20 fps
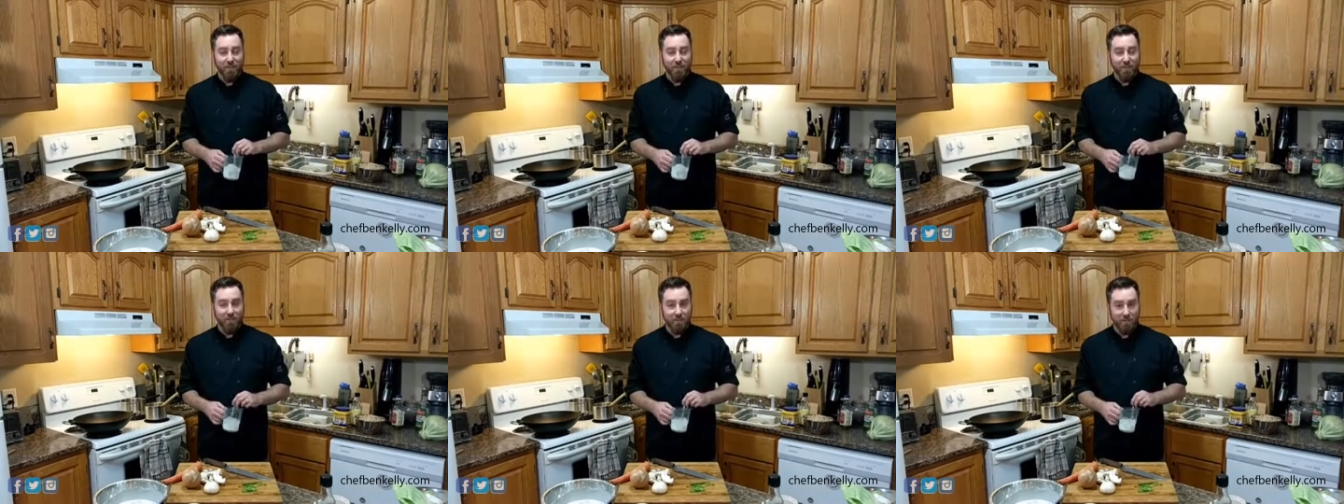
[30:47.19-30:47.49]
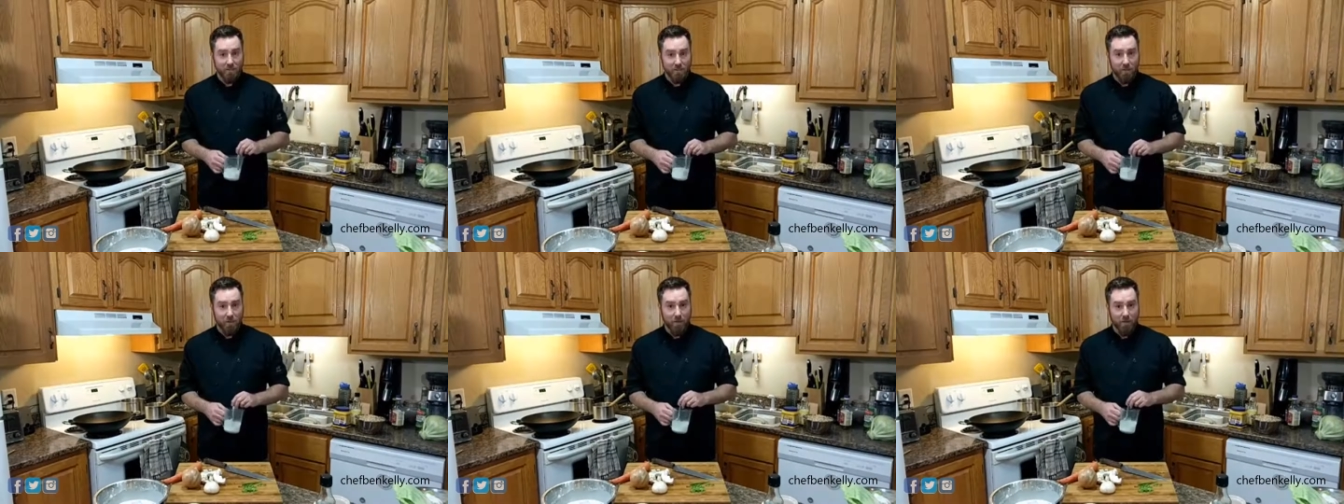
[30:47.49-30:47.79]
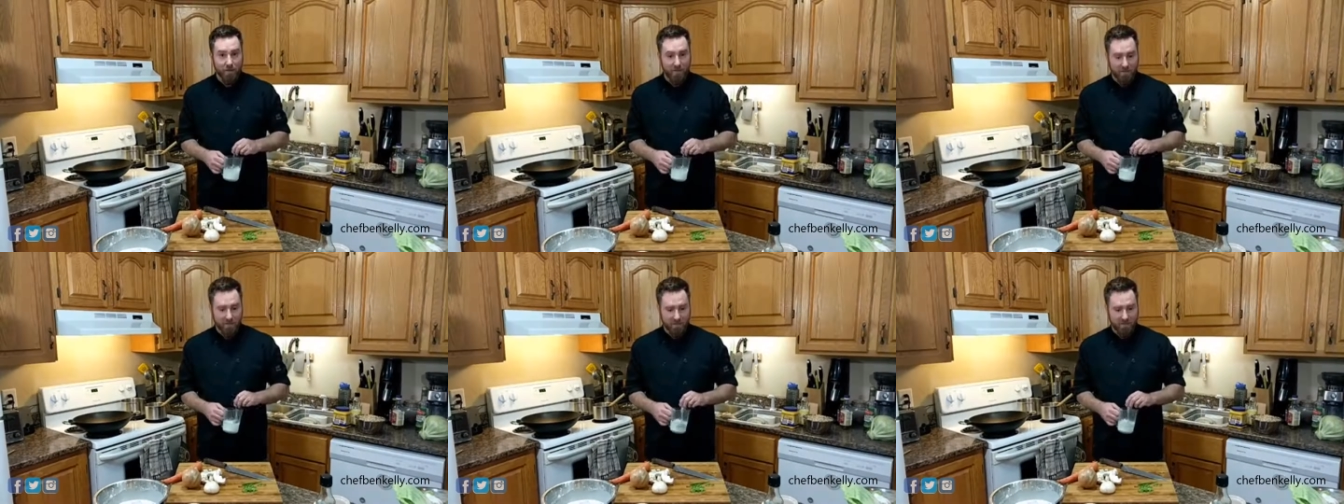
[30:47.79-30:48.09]
years of
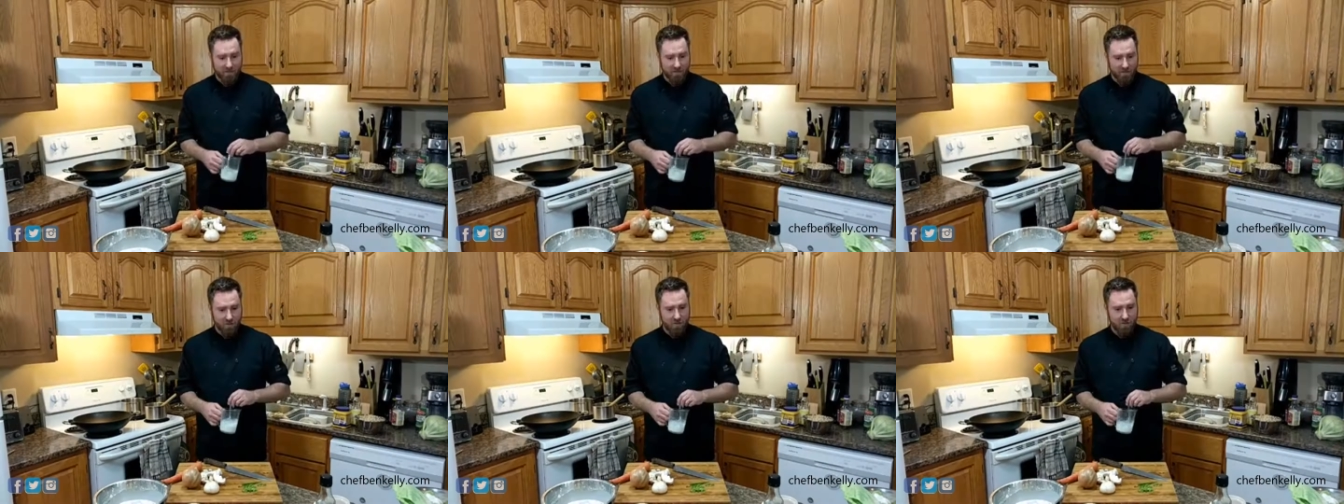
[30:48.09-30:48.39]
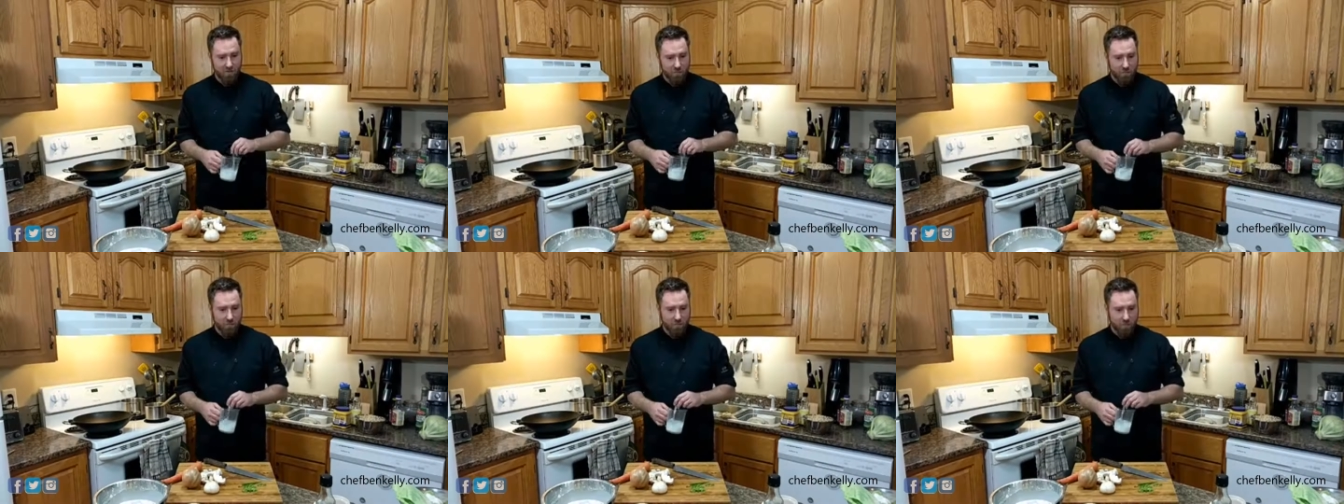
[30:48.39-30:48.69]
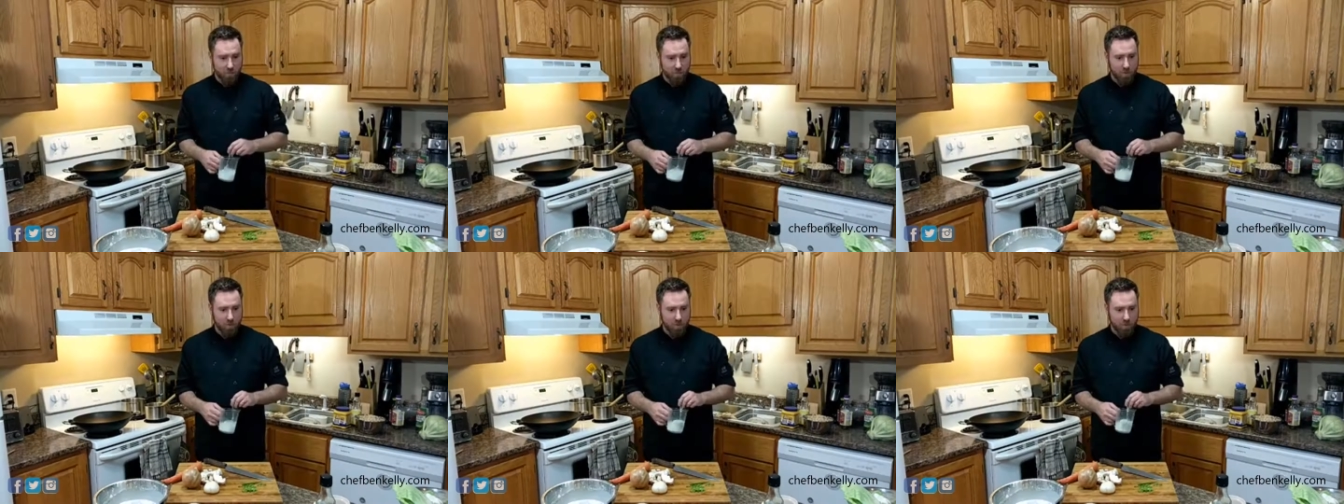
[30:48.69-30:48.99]
experience
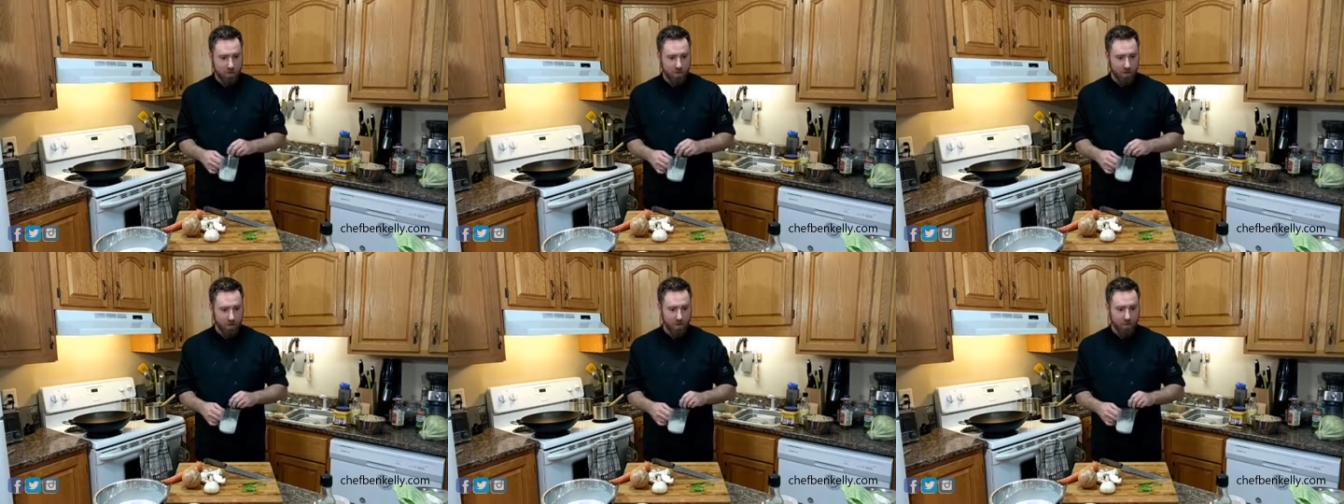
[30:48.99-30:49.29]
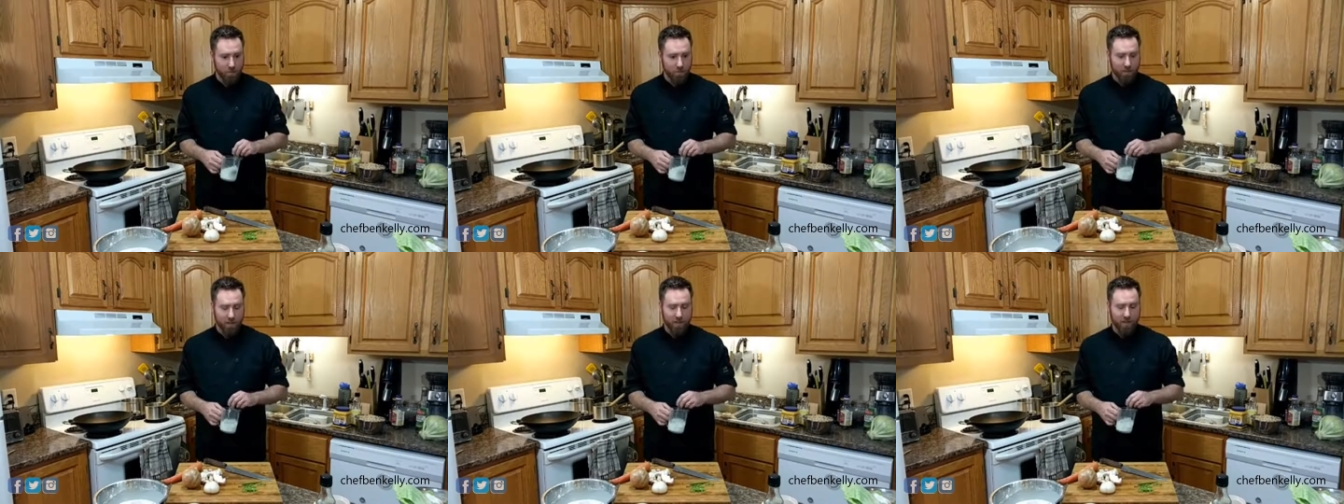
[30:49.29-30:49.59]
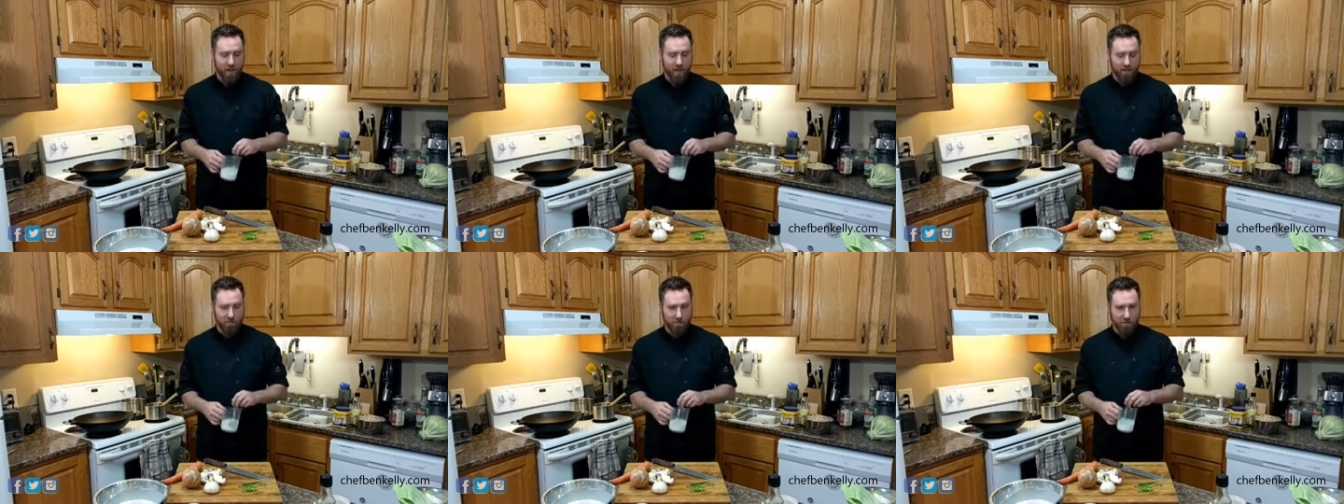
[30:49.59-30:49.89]
cooking with
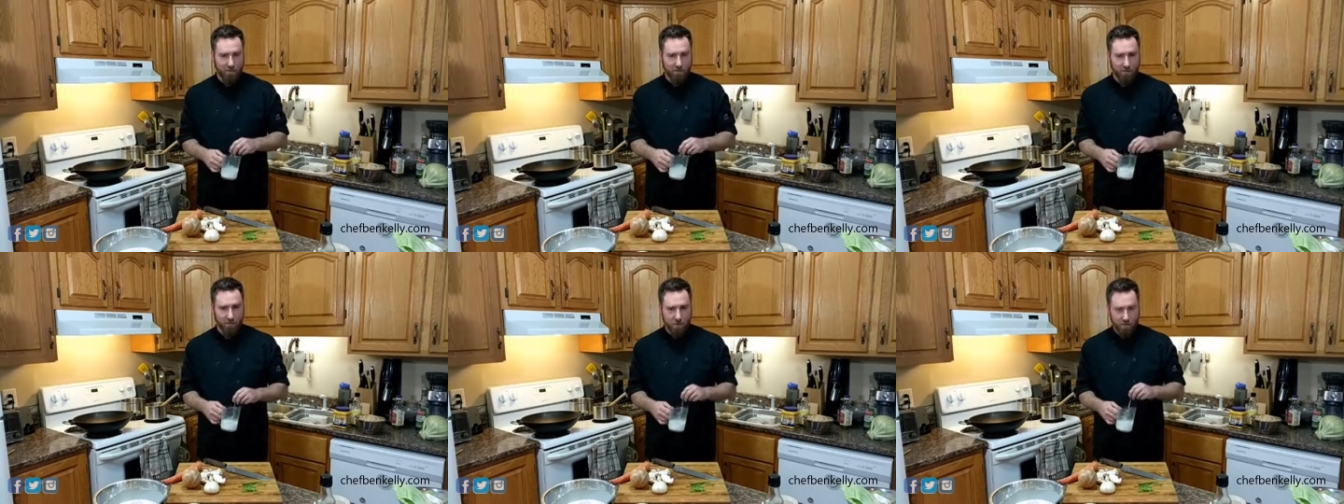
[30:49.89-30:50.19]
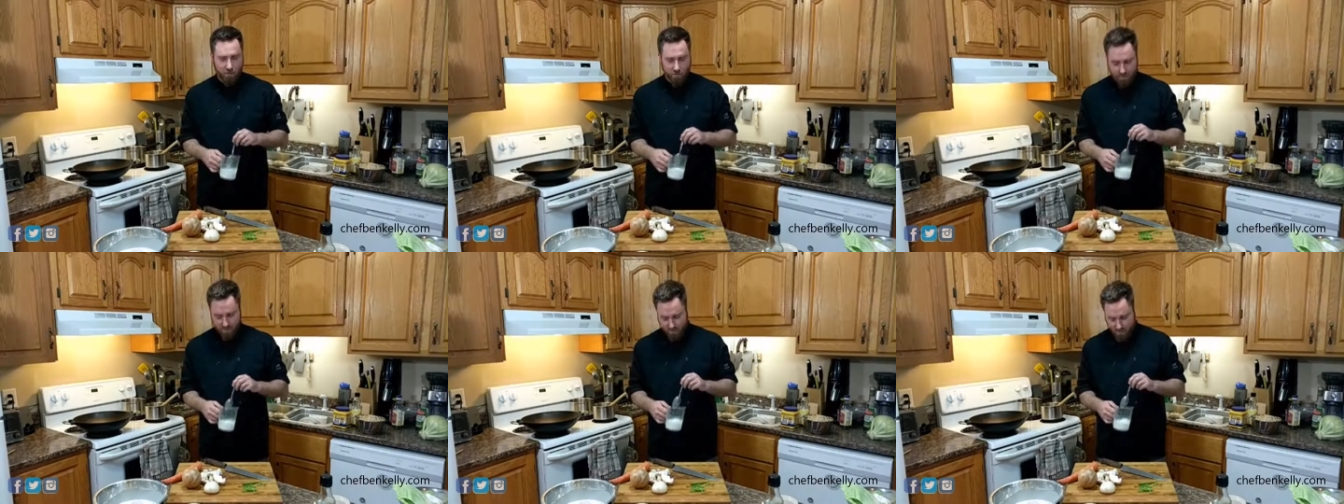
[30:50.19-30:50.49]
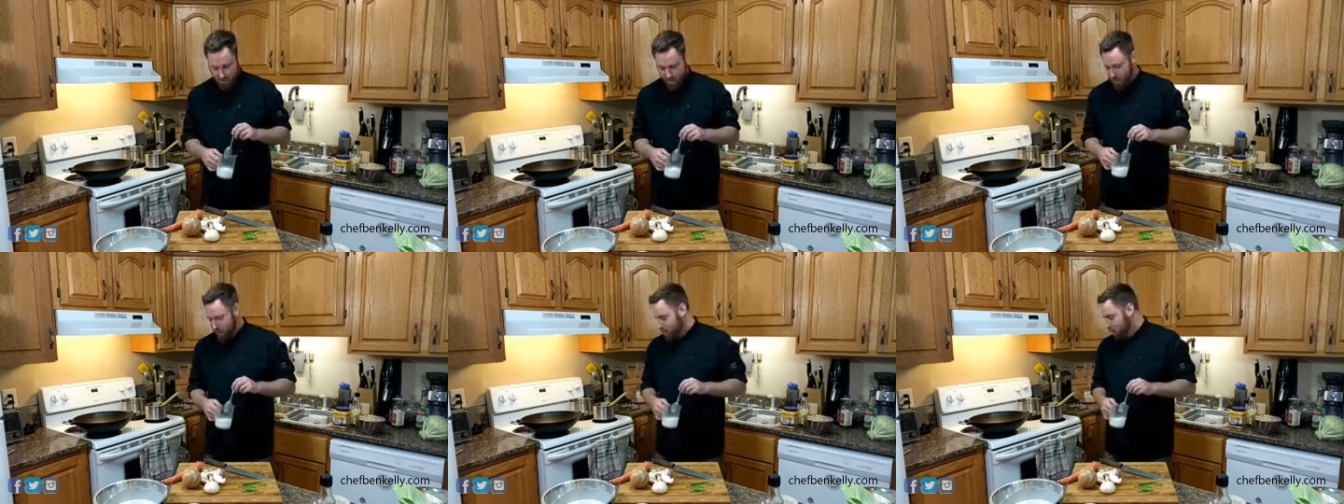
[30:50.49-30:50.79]
a knife, so don't
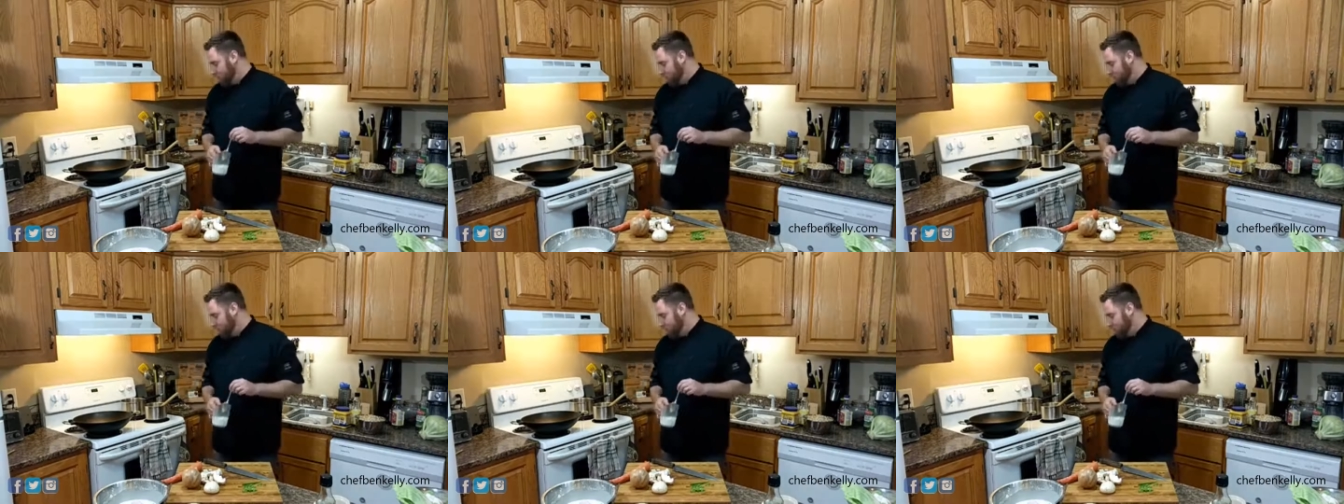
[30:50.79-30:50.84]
